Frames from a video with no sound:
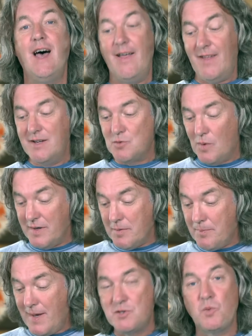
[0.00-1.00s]
And that is why the
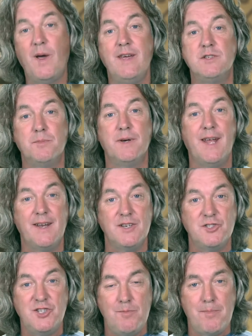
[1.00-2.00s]
best way to put out a
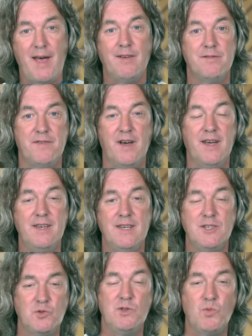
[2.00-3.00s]
chip pan fire
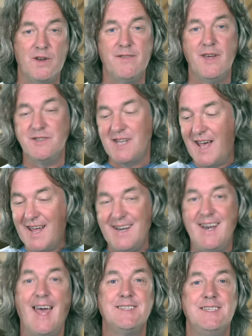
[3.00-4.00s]
is with one of those
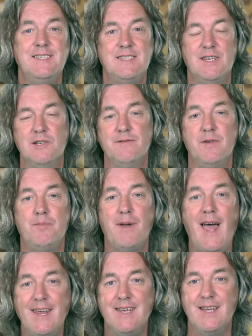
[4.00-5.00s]
natty silver
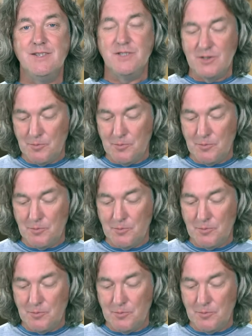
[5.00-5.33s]
blankets.